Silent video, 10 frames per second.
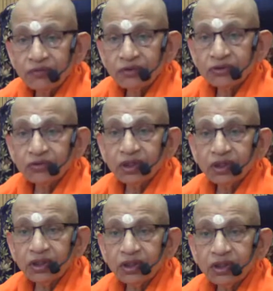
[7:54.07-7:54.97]
When it
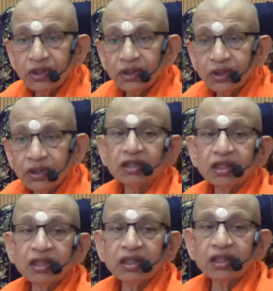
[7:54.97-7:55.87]
comes to
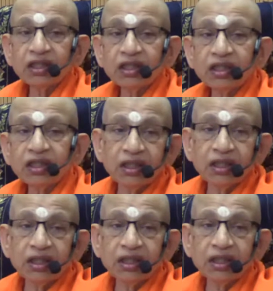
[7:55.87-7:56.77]
unconscious things,
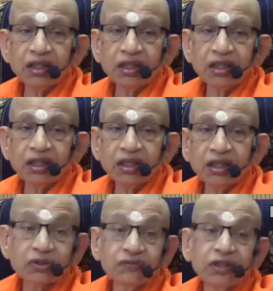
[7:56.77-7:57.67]
anatma, then
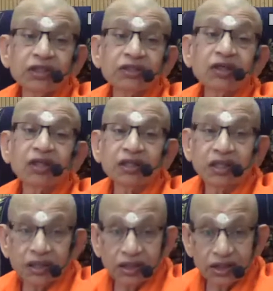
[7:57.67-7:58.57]
since to reveal is
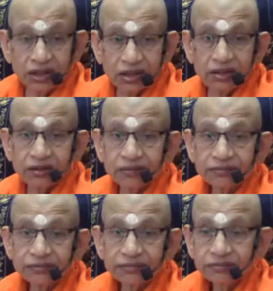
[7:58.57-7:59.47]
not their
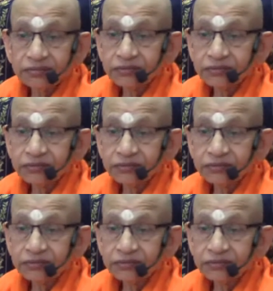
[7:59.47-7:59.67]
nature,